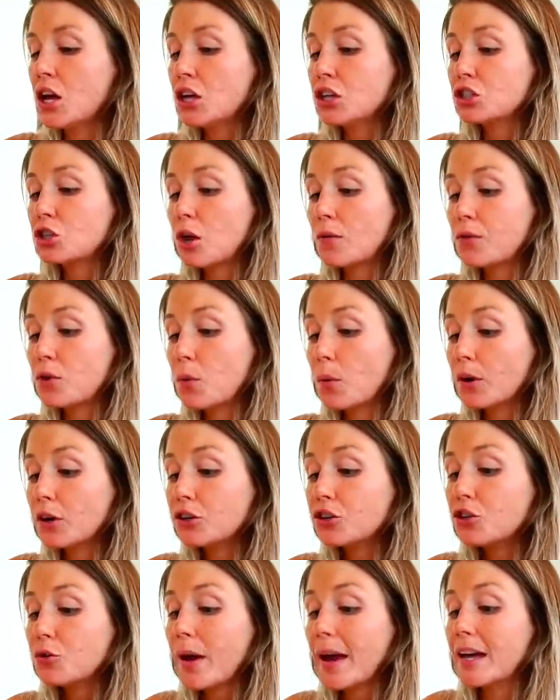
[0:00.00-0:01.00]
So if you want
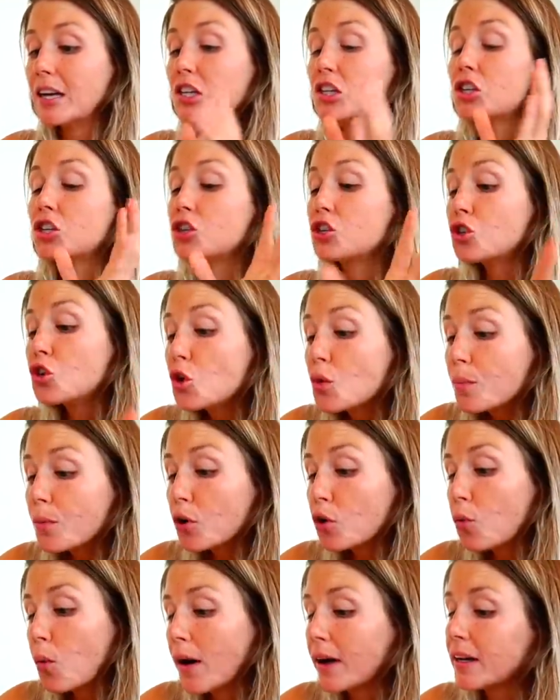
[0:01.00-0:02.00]
to do a
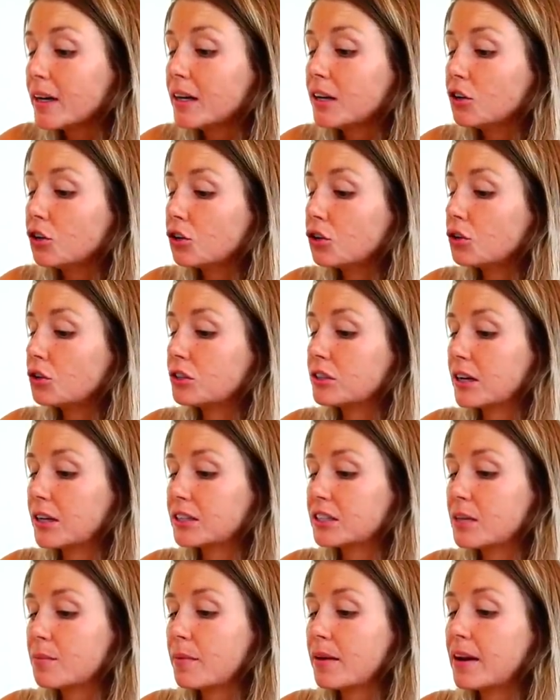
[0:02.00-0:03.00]
super whitening, you can do
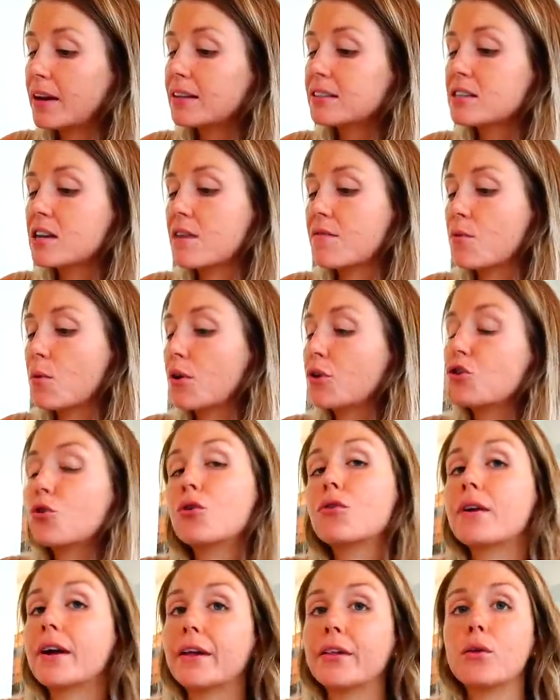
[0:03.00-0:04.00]
sixty minutes. And if you want to
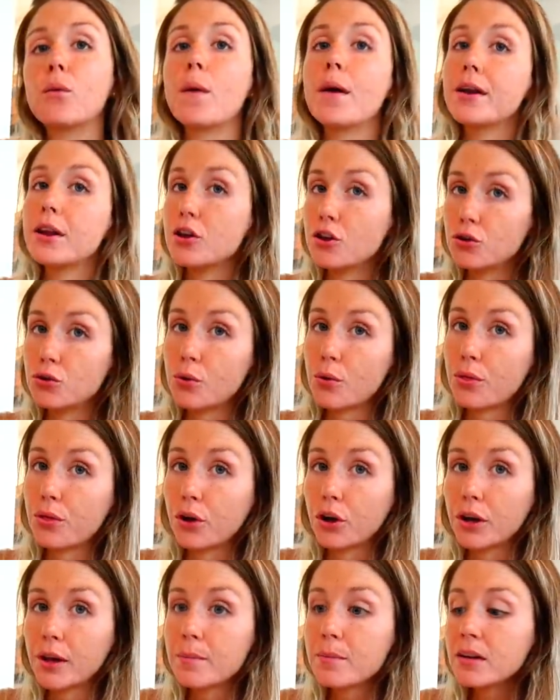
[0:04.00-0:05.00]
do a regular whitening, you can do thirty